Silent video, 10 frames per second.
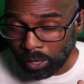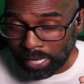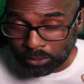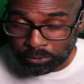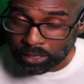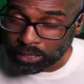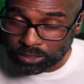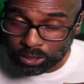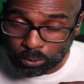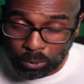I don't think it's
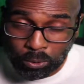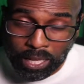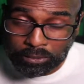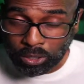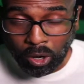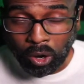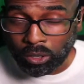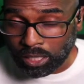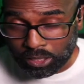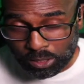going to roll out to all
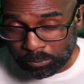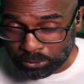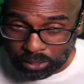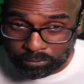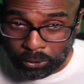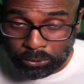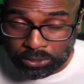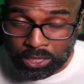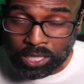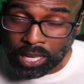customers at
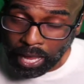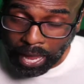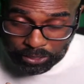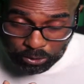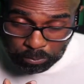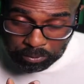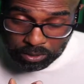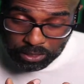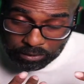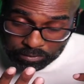first. I do
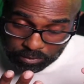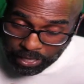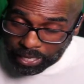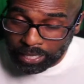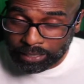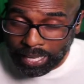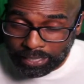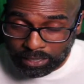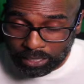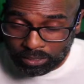believe that
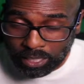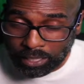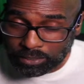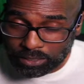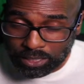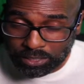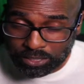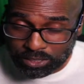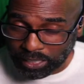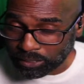Alaska Airlines has set
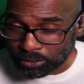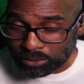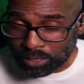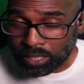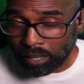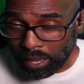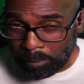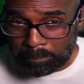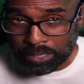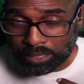the standard.
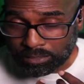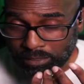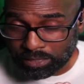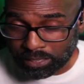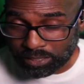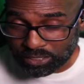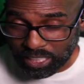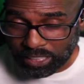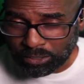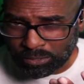And because they've set the
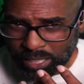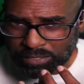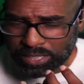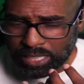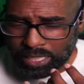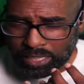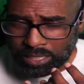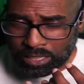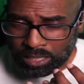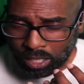standard, they've
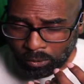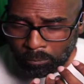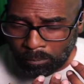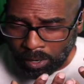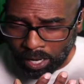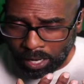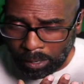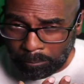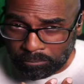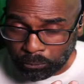said
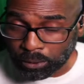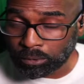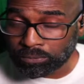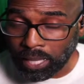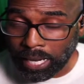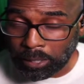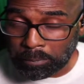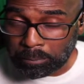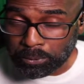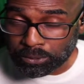frequent flyer
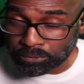members